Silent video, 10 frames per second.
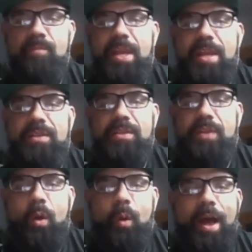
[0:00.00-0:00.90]

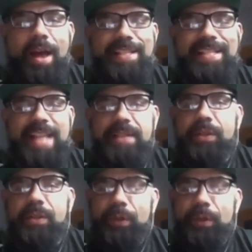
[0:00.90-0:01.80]
So stay
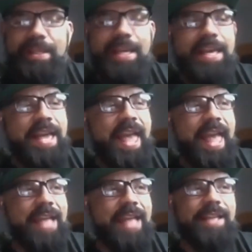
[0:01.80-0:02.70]
tuned,
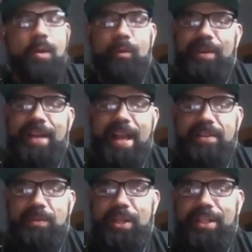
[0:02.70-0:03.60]
and we're going to have
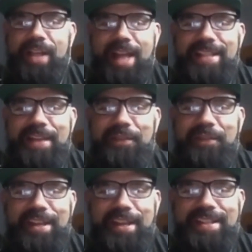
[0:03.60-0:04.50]
some good content for
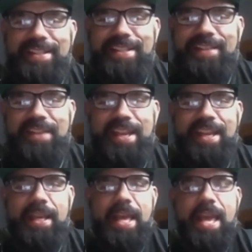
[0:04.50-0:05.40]
you this
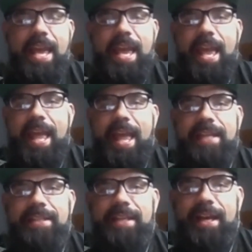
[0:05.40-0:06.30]
evening.
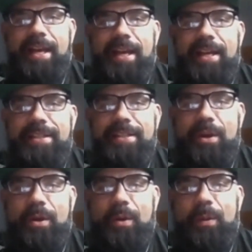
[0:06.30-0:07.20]
And
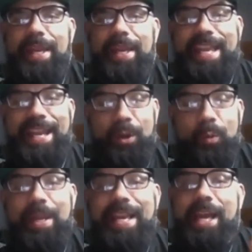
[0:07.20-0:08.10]
so here
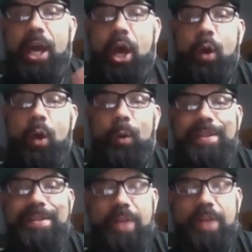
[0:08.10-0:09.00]
we go.
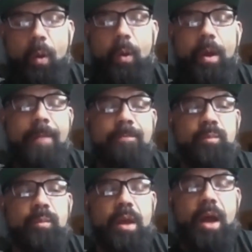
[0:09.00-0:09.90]
So
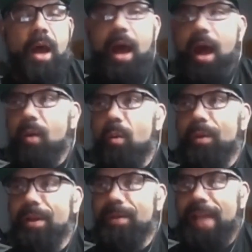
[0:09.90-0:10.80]
what we're
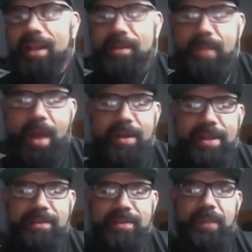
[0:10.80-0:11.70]
going to be talking about
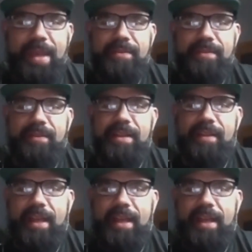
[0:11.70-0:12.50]
is basically like